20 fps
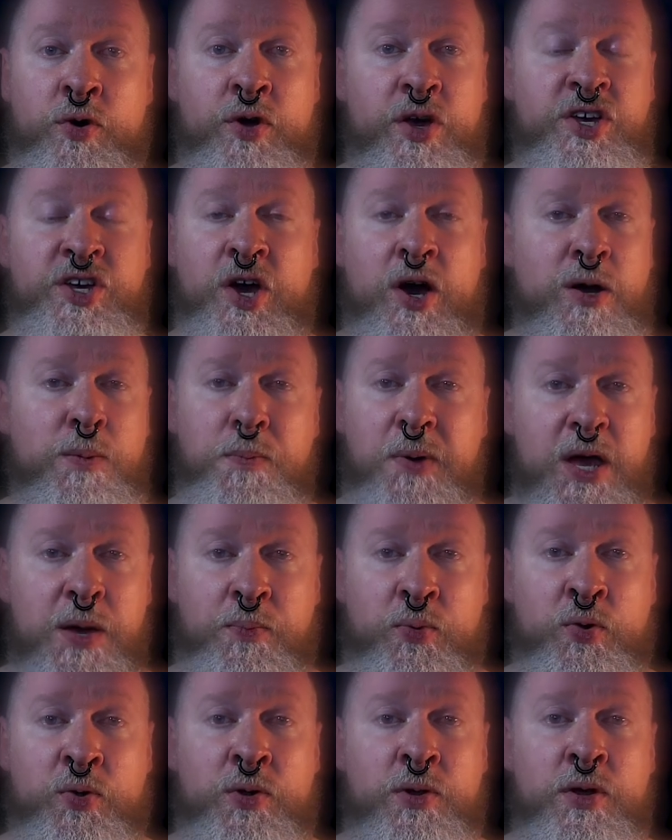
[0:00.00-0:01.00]
young
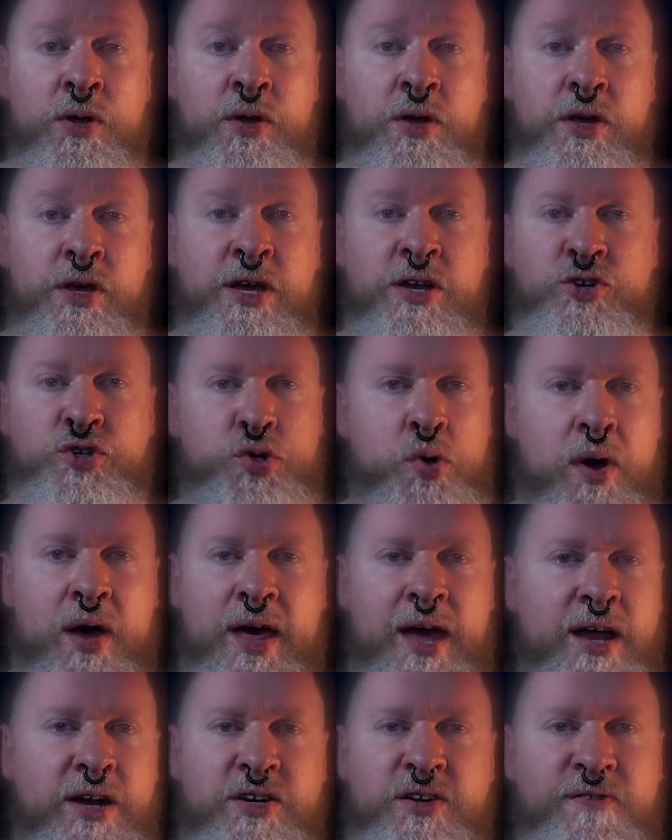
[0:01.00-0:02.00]
people in
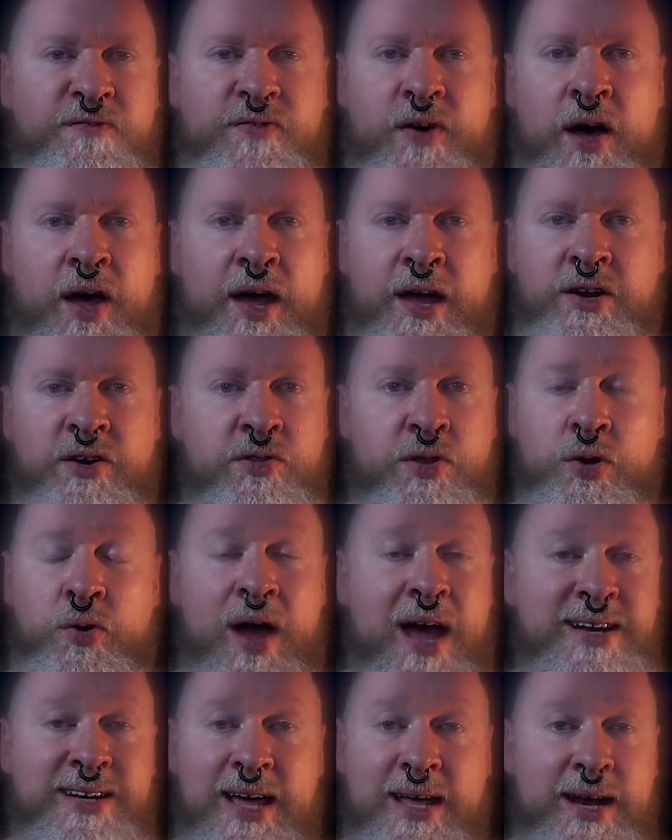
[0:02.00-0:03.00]
trying to find their
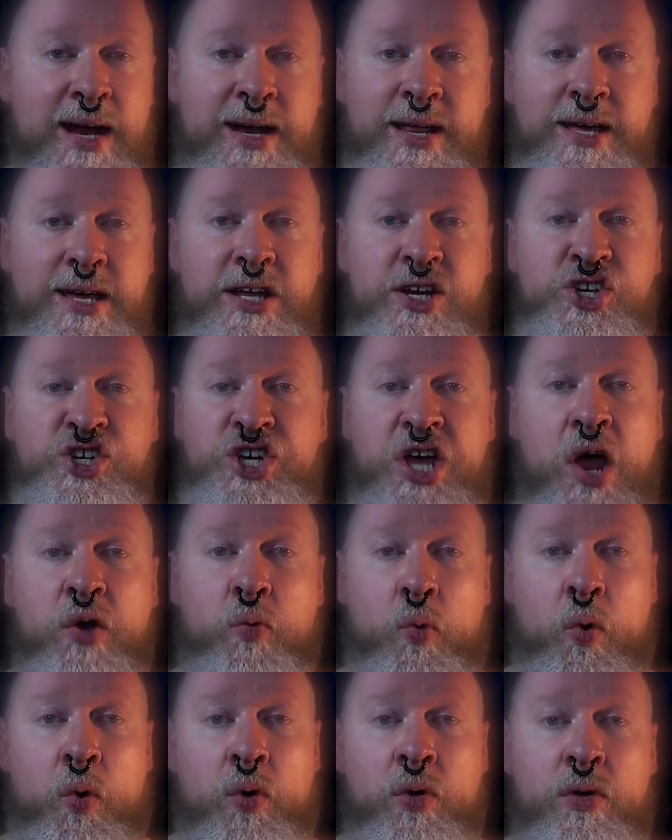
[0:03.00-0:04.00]
identity in
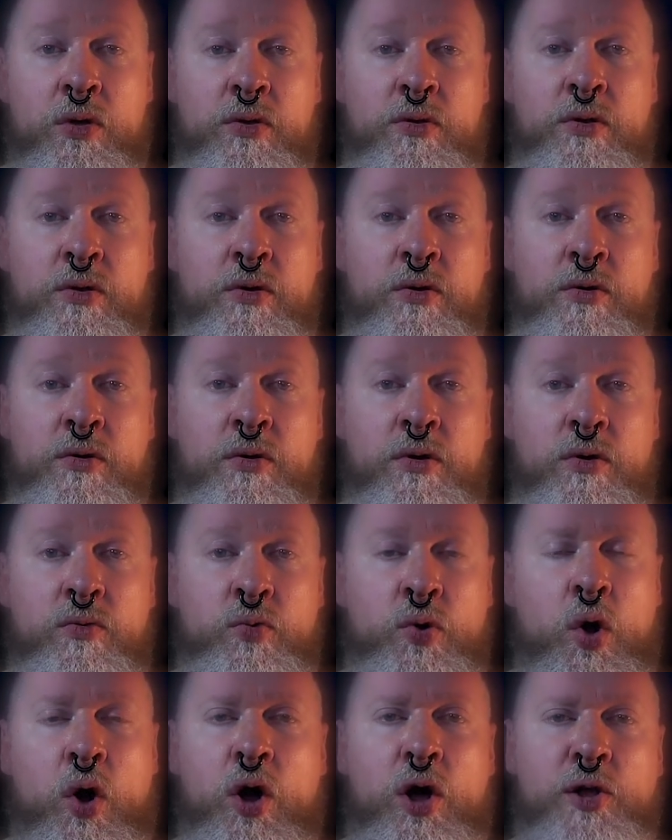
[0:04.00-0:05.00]
general.
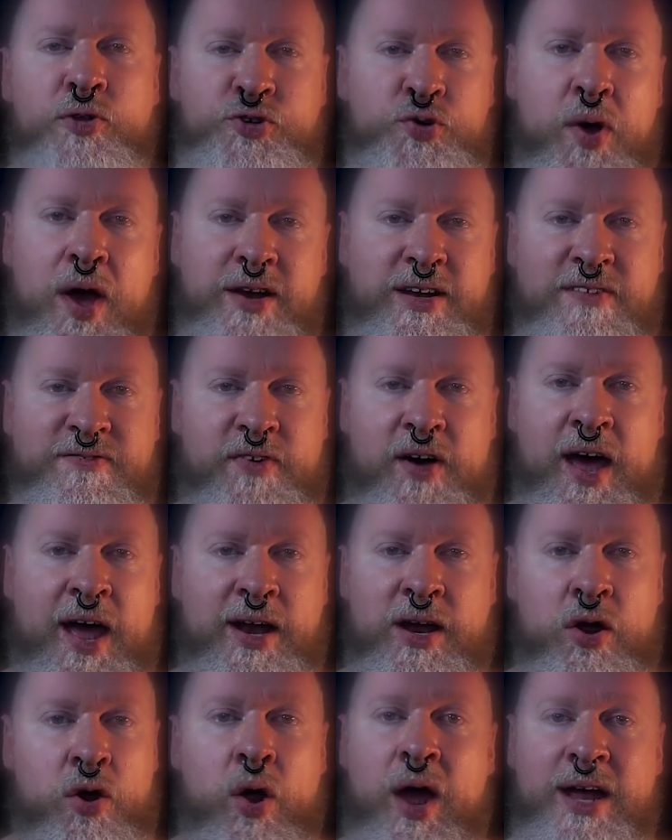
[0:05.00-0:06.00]
We're all trying to
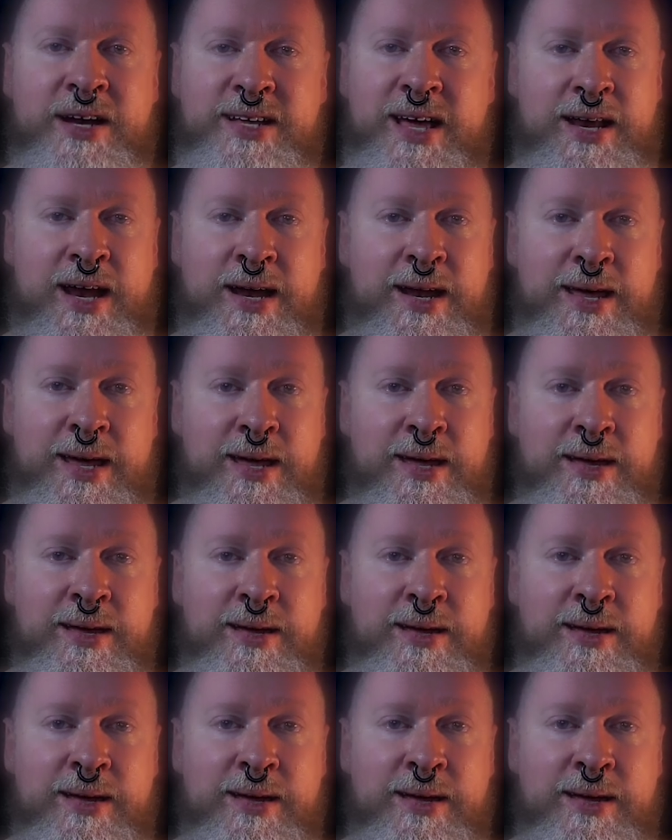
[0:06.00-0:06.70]
find our identity.